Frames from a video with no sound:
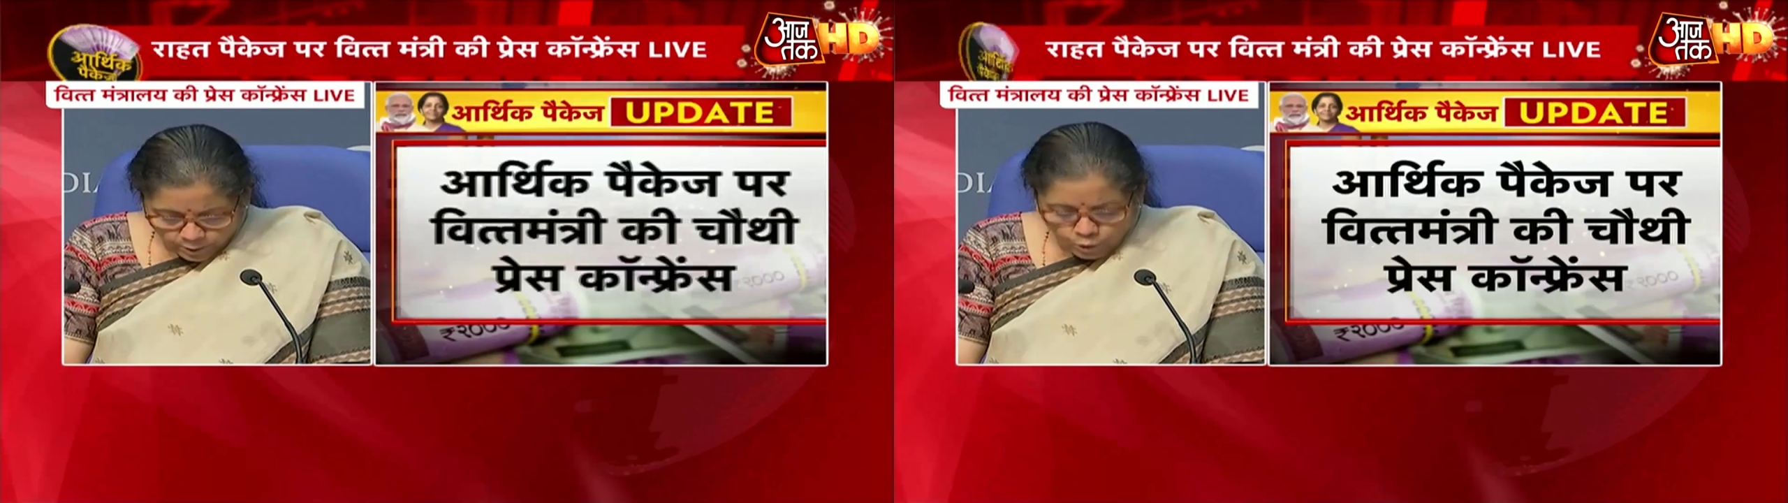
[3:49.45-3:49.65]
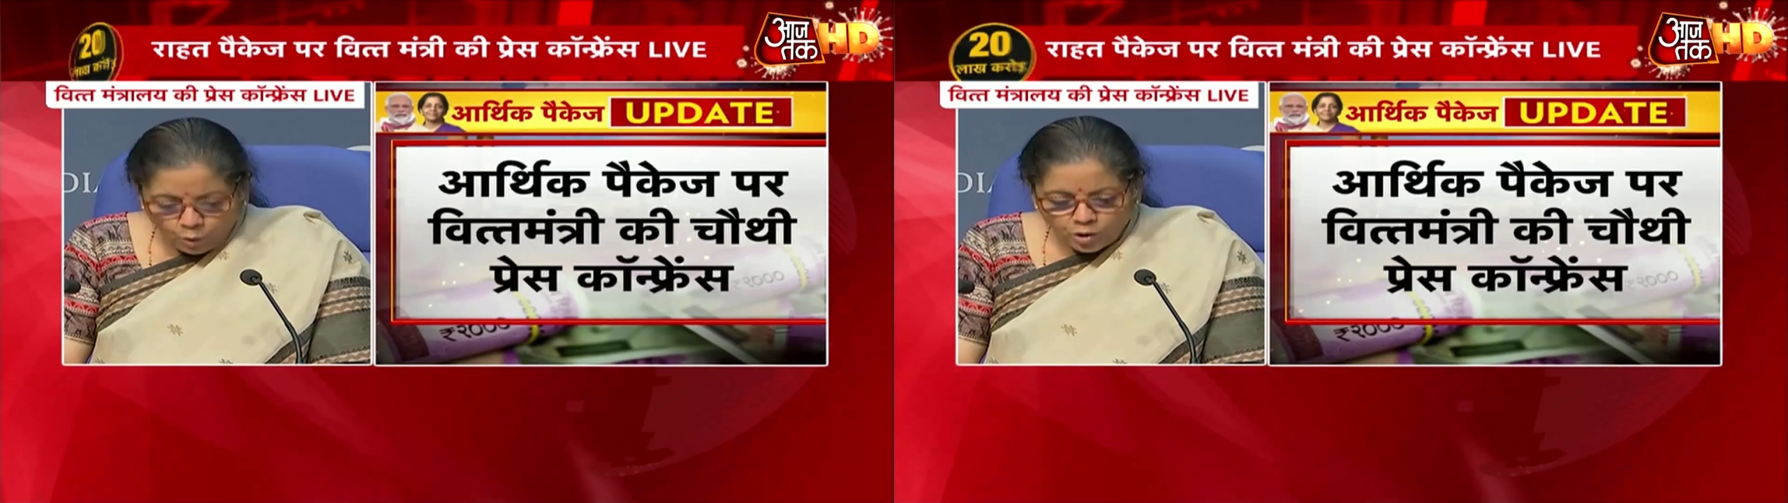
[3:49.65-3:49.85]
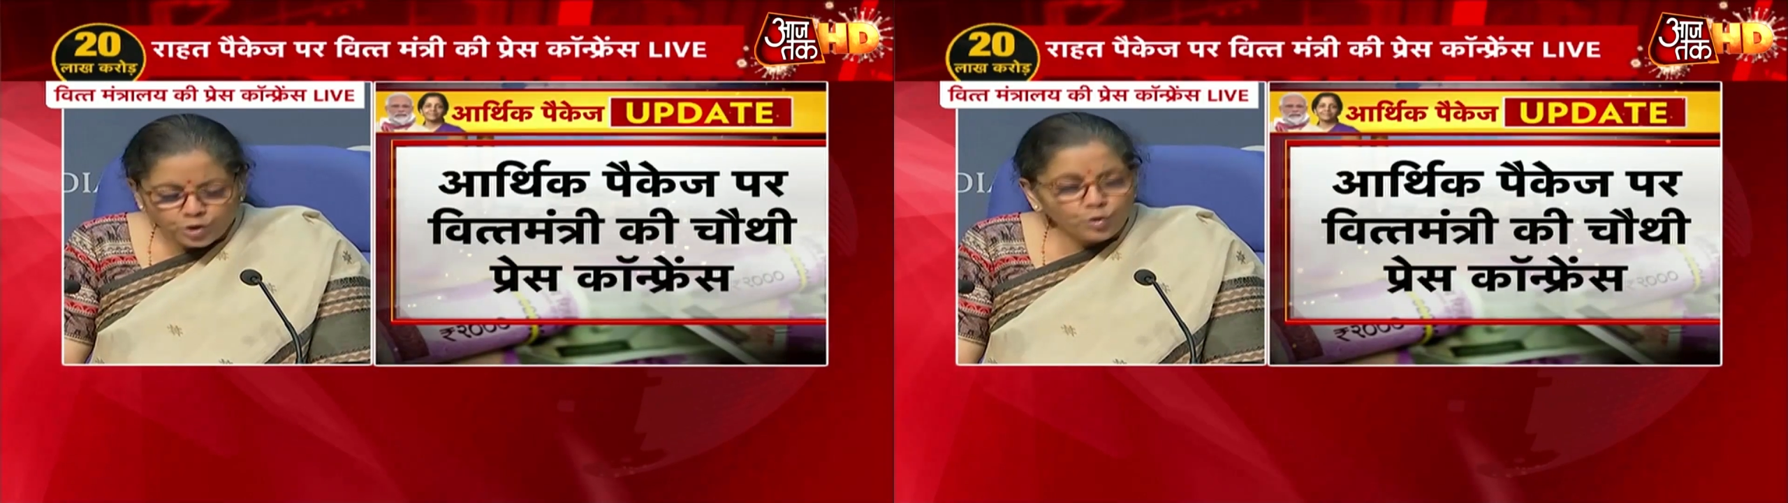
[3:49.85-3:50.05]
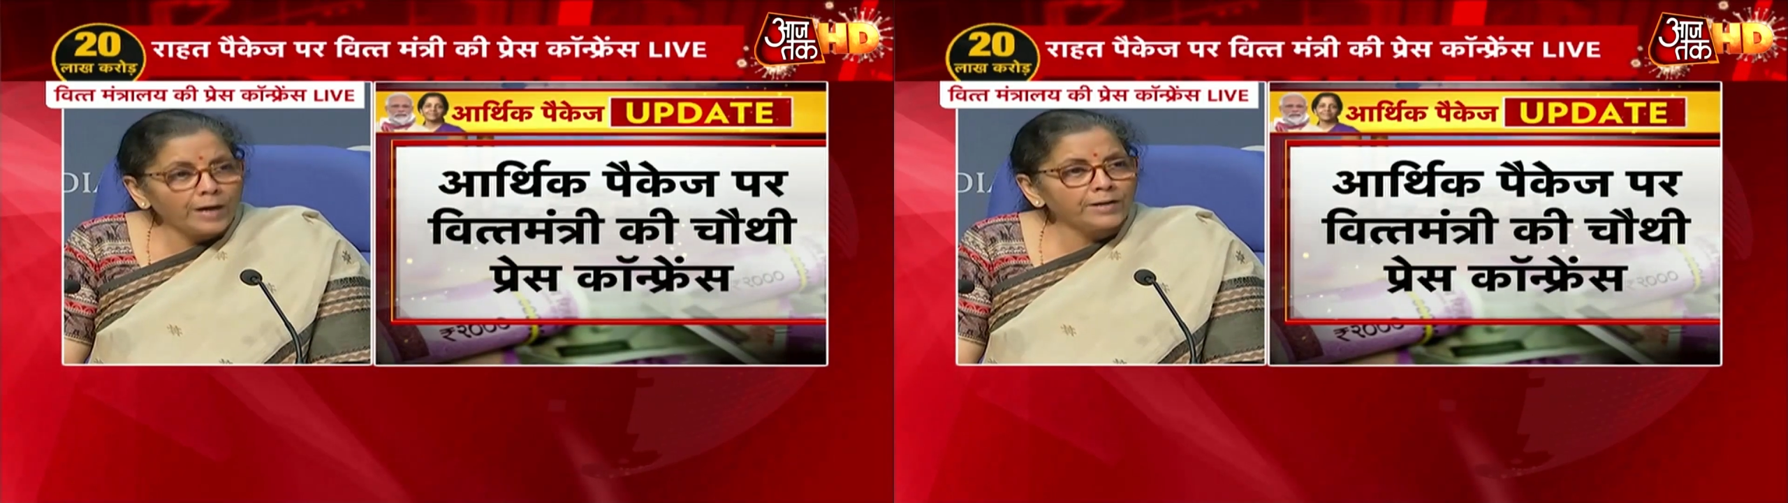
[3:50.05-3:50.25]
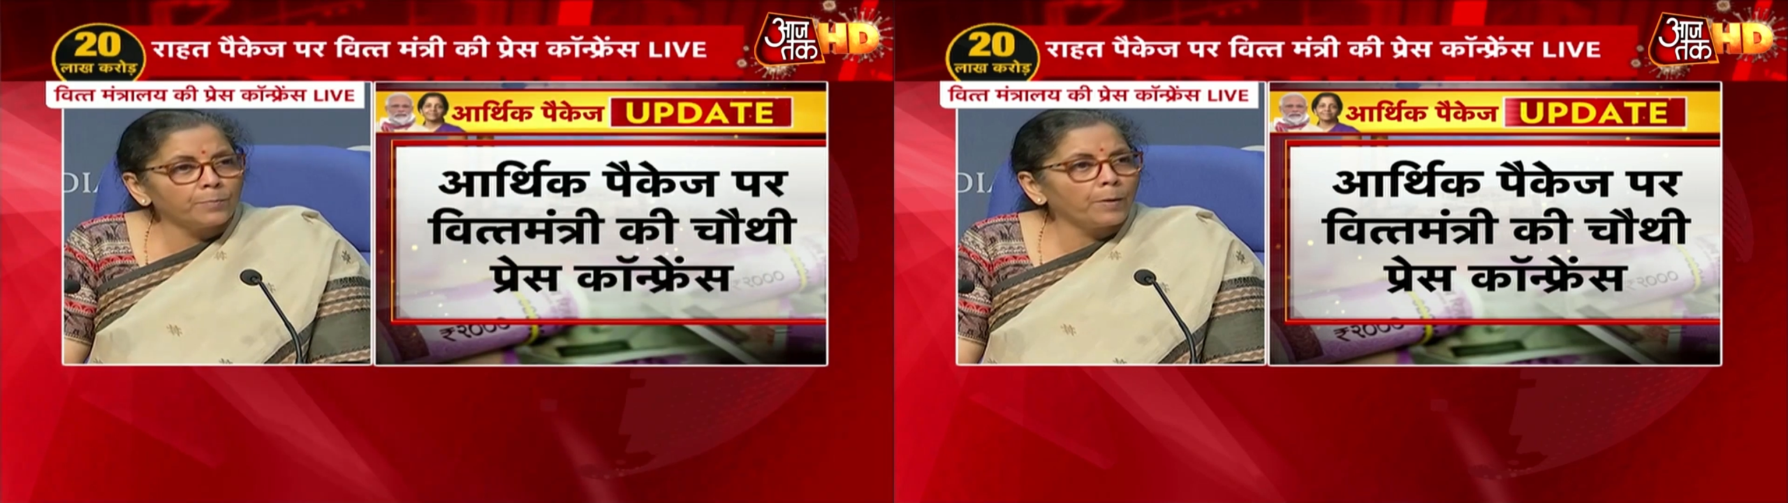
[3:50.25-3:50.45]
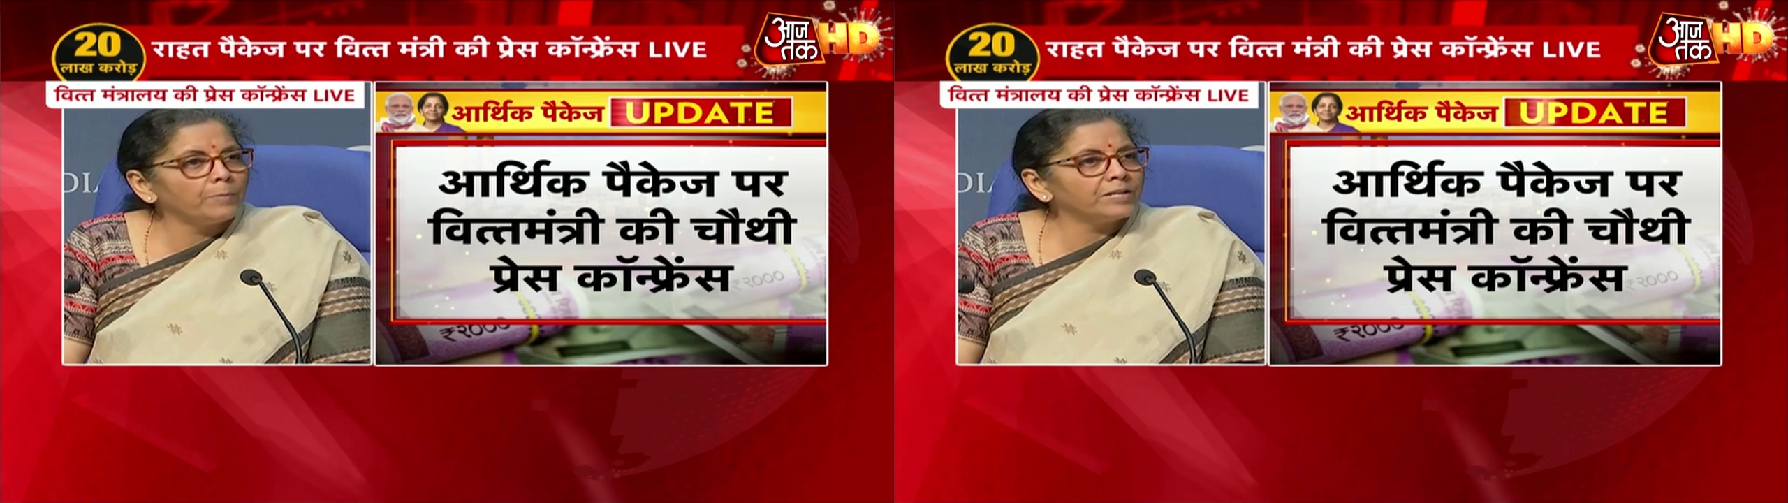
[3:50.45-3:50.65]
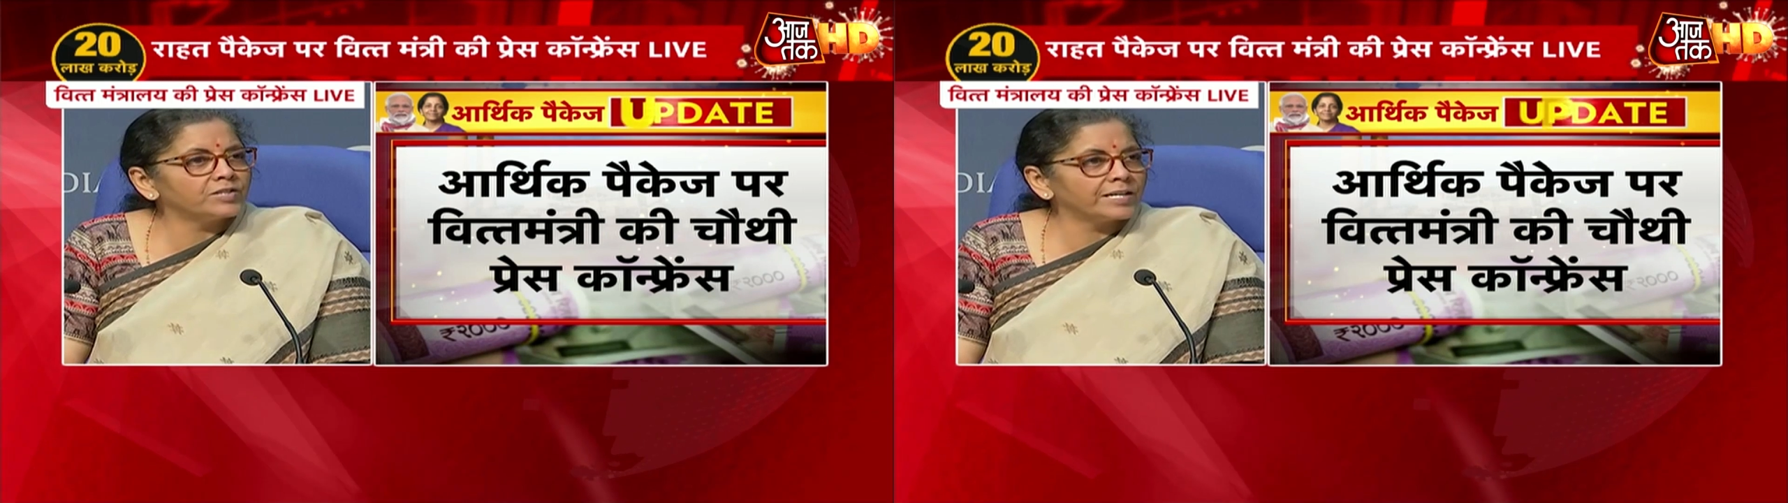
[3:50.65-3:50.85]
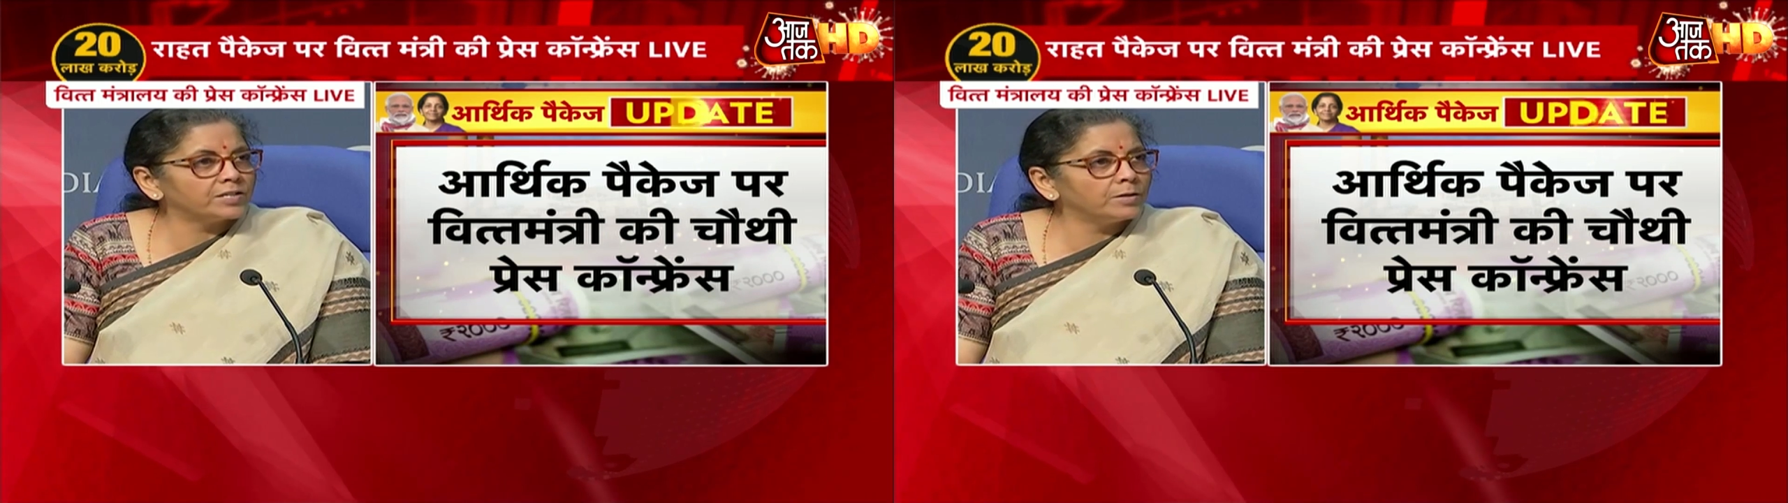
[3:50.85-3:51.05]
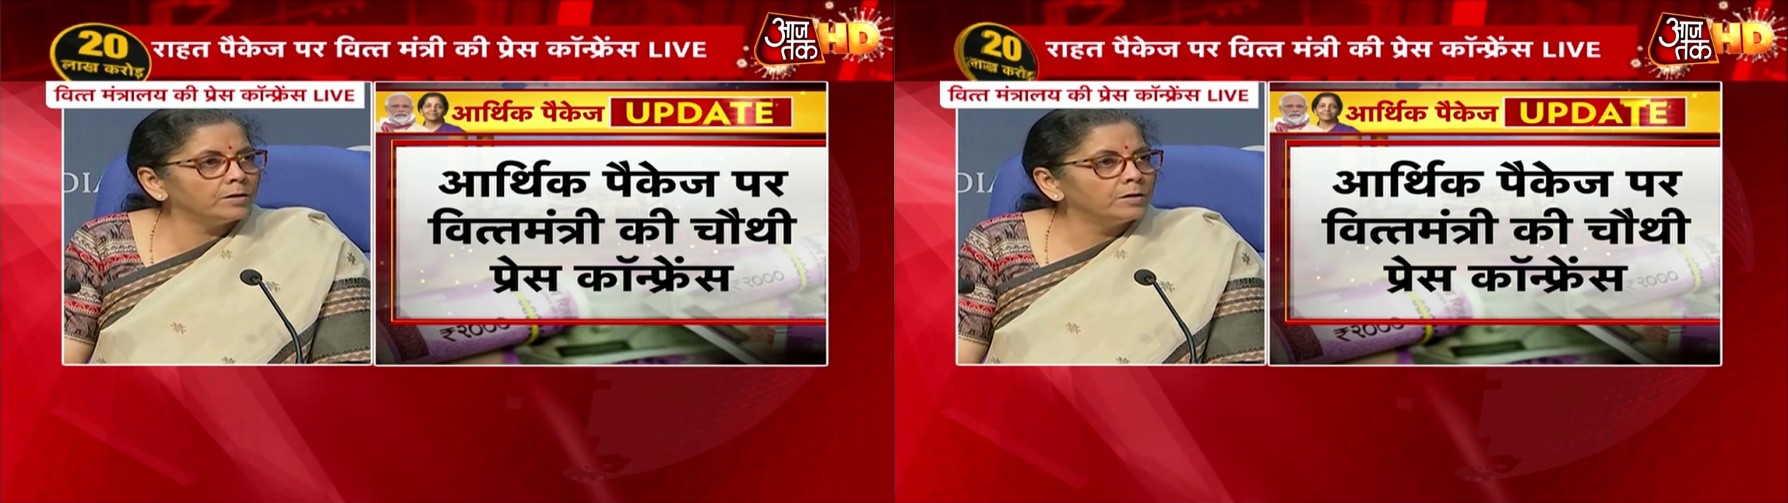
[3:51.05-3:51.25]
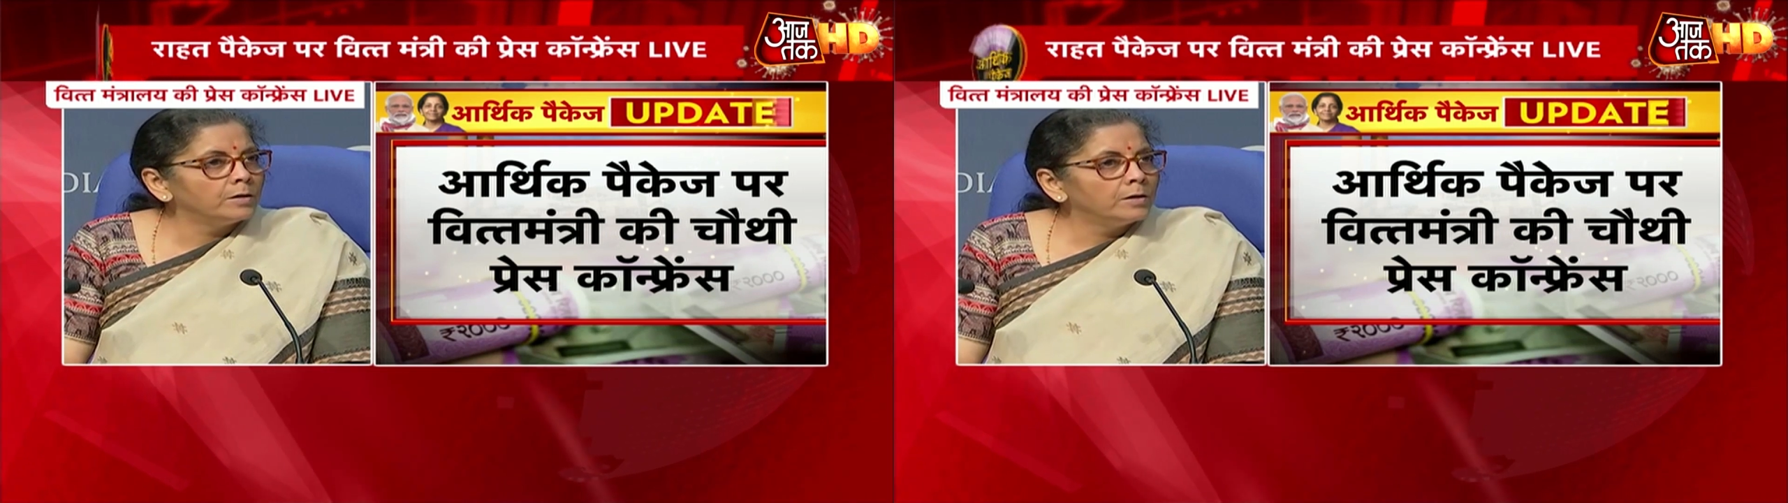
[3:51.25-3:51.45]
You also had the public
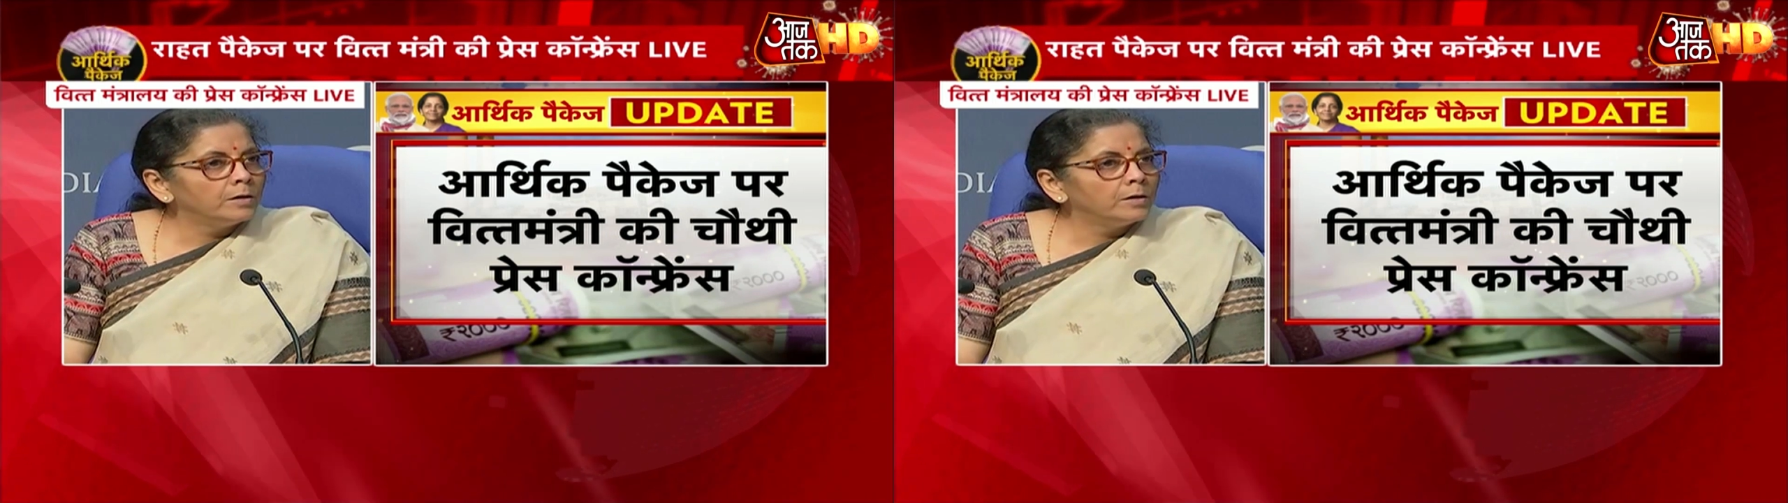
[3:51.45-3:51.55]
sector